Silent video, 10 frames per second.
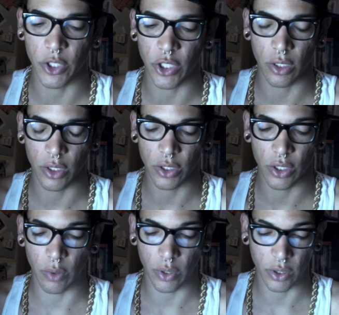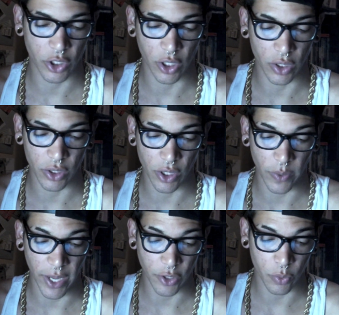chill. It's so chill. It's so
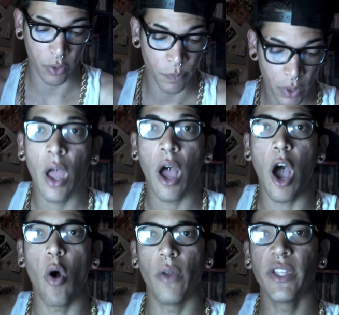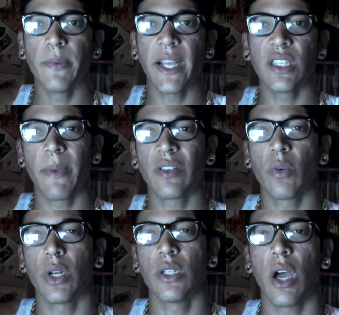casual. Oh, and this basically makes
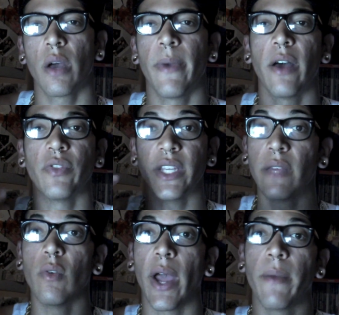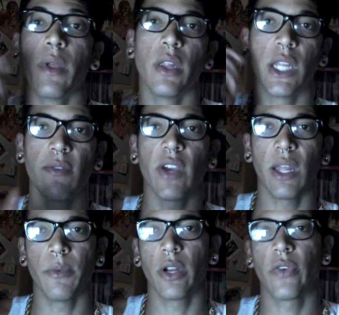me want to talk about the giveaway. The giveaway
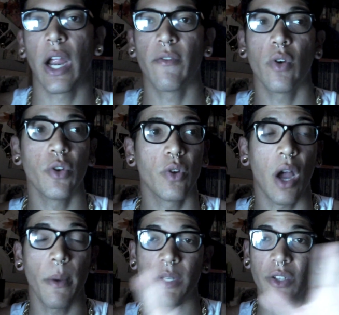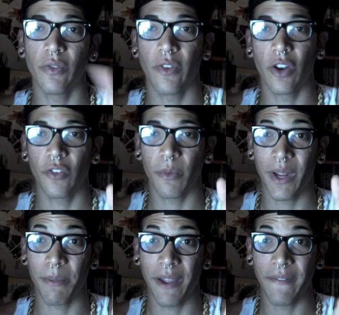that I'm doing for everyone who commented who voted for me
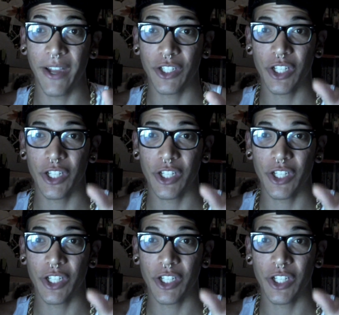in my fashion